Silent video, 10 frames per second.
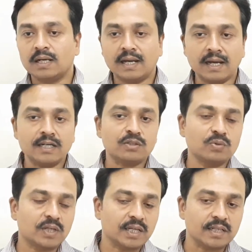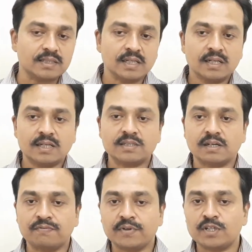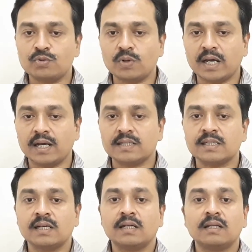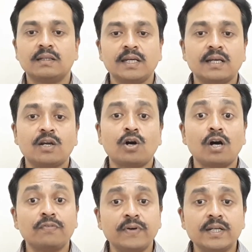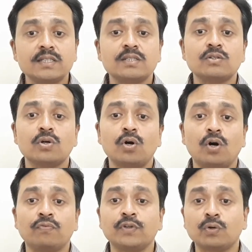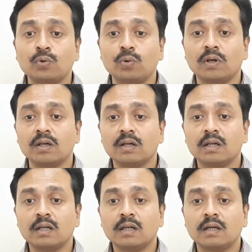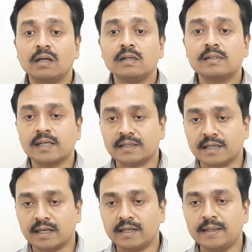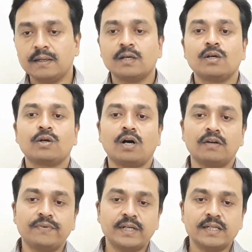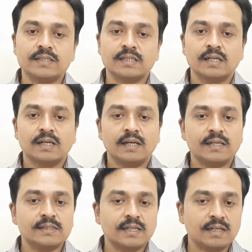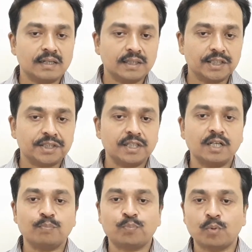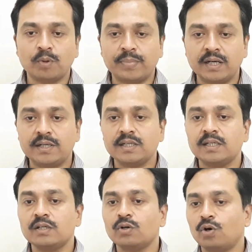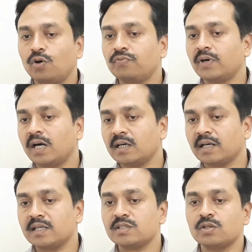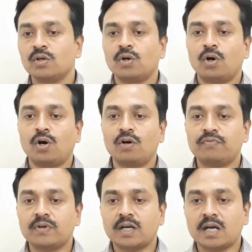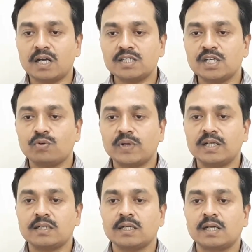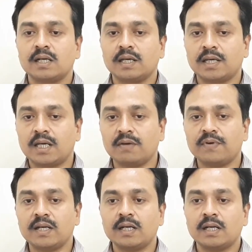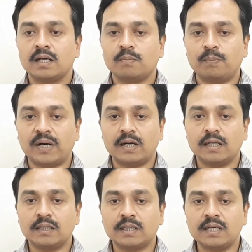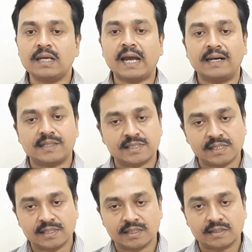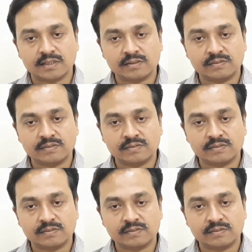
and cookies is referred to as the confidence of the rule. Technically, confidence is the conditional probability of occurrence of consequent given by the antecedent.